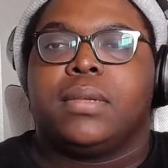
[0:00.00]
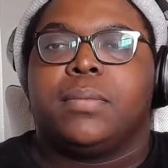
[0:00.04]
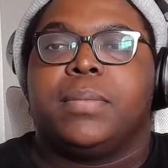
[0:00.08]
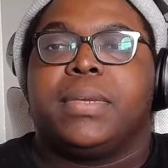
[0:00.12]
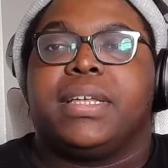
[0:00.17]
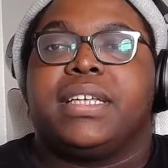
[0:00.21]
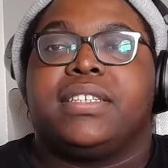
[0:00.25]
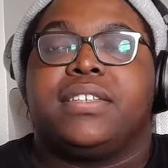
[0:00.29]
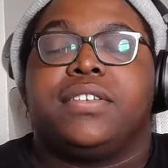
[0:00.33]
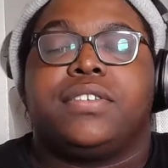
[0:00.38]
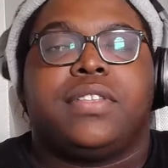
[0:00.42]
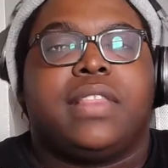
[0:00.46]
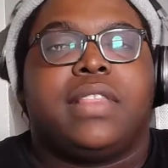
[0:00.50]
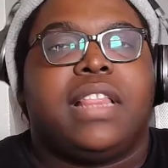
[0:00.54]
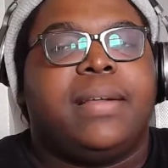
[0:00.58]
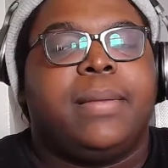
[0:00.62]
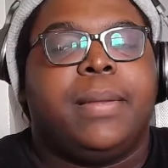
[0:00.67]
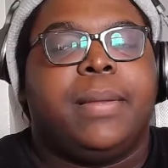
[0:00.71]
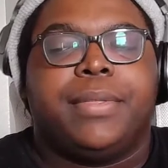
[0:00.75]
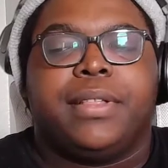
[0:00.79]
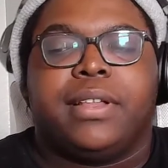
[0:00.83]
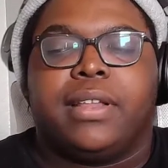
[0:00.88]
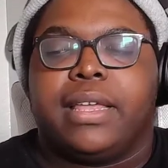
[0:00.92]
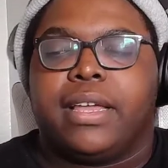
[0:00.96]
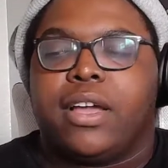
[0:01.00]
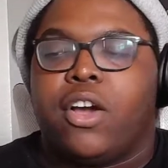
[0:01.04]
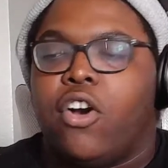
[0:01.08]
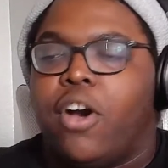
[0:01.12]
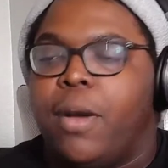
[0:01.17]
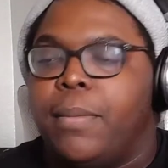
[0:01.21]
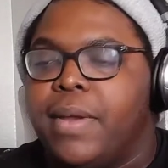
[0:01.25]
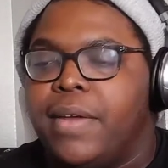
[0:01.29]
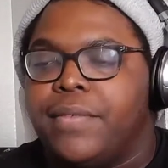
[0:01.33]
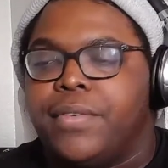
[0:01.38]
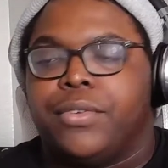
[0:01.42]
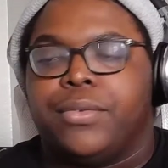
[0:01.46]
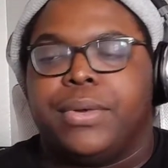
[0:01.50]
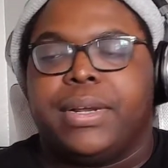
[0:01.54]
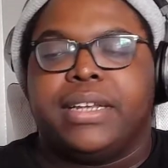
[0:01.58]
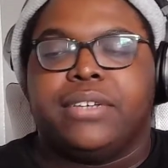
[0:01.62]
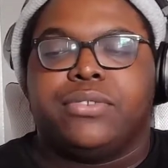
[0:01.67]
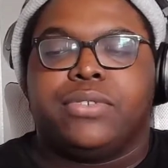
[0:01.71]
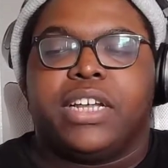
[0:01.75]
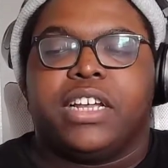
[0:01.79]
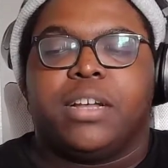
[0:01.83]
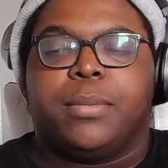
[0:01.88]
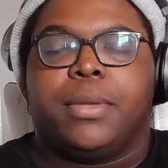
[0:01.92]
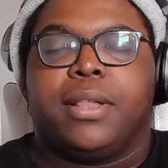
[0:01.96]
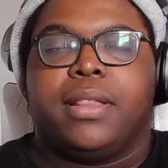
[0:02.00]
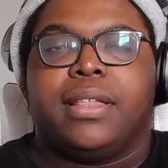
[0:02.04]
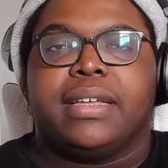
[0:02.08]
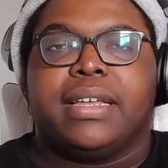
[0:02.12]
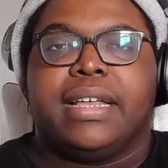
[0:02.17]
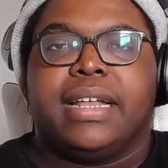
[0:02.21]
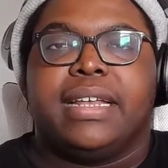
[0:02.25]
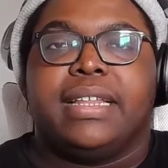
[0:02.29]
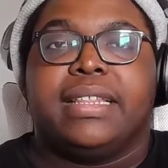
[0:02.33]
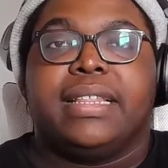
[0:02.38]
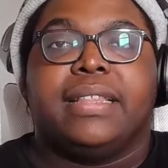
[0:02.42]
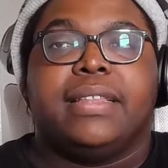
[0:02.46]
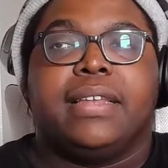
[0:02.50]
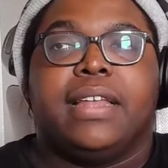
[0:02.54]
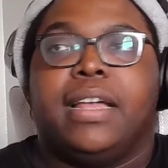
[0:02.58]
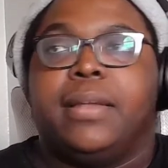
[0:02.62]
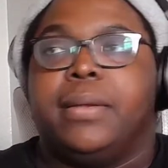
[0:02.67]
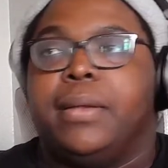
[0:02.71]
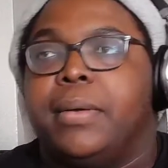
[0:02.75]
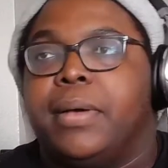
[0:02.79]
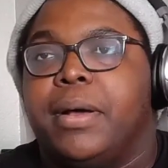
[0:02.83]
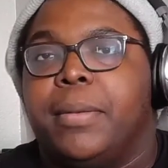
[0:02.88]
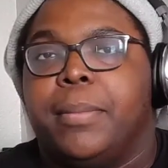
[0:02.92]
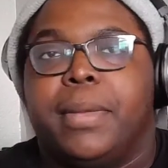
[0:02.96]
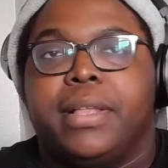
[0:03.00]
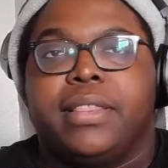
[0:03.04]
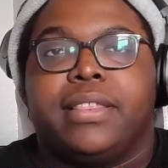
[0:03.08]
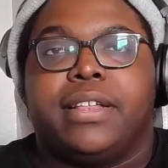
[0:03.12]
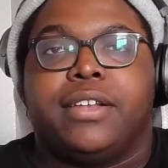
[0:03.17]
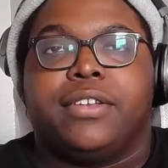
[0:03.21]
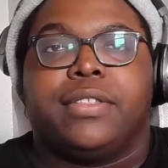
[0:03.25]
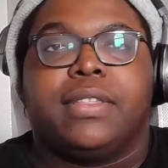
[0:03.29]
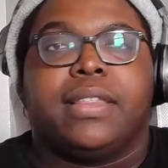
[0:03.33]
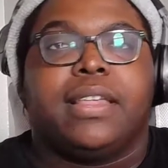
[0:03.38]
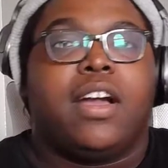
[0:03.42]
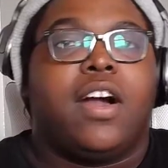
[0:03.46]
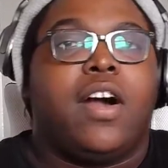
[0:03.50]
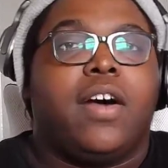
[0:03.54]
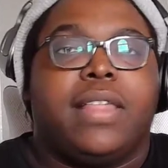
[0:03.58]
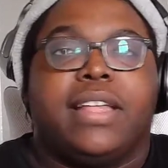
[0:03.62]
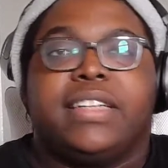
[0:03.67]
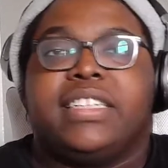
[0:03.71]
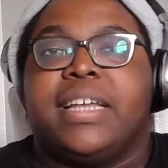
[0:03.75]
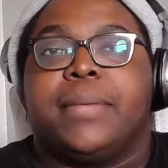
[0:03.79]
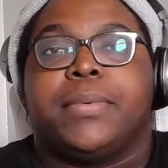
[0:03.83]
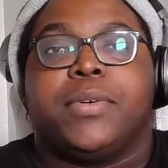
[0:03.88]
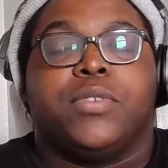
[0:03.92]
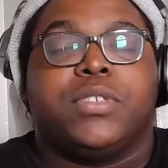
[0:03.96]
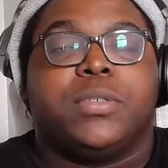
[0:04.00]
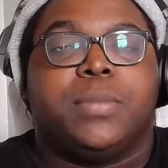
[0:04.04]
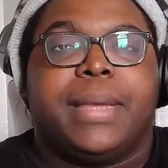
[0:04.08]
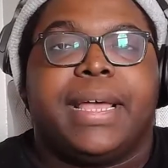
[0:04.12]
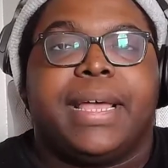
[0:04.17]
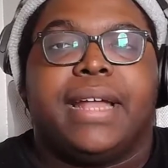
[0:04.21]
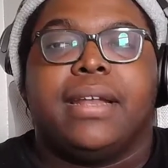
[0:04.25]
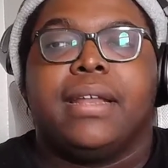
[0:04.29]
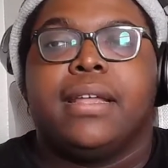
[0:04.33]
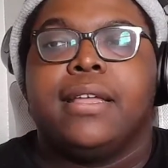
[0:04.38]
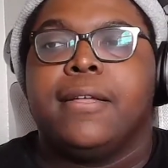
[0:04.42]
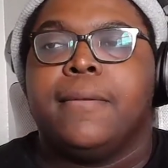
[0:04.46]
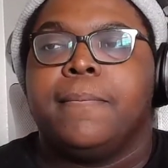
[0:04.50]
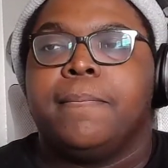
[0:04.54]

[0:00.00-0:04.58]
Because there's a lot of people that are like, oh, I'm never reading Dragon Ball again. And then a month later, they're like, oh, that chapter was bad.